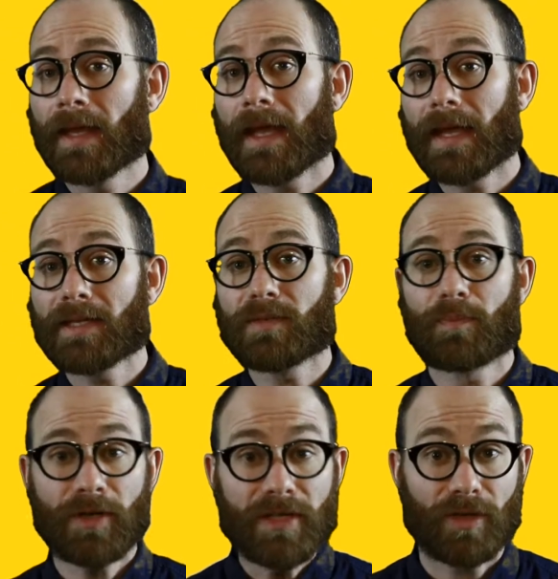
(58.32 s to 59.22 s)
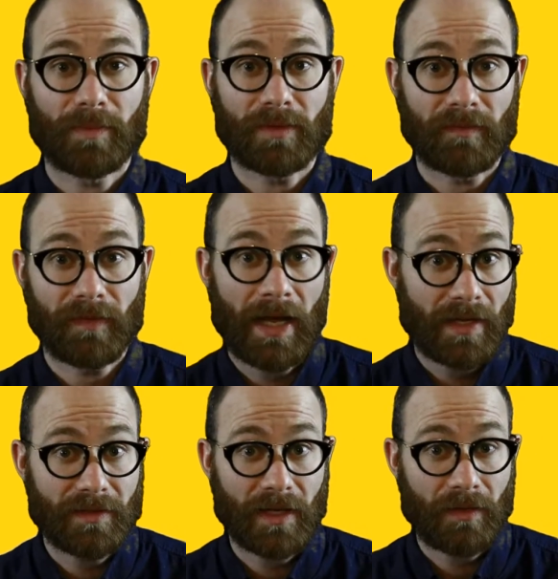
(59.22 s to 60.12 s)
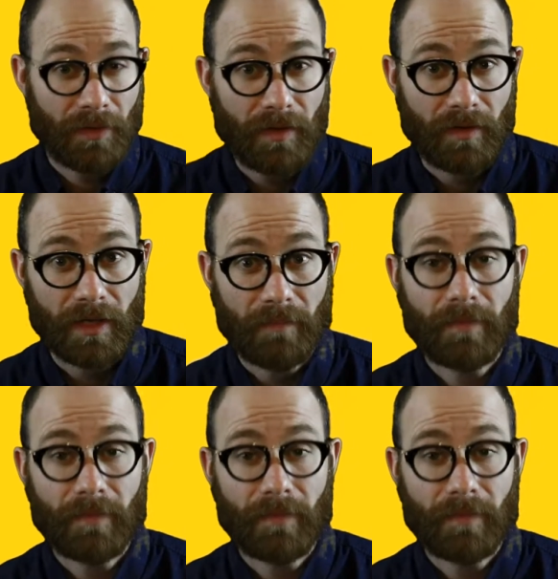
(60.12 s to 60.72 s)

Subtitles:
and prescriptive as a theory,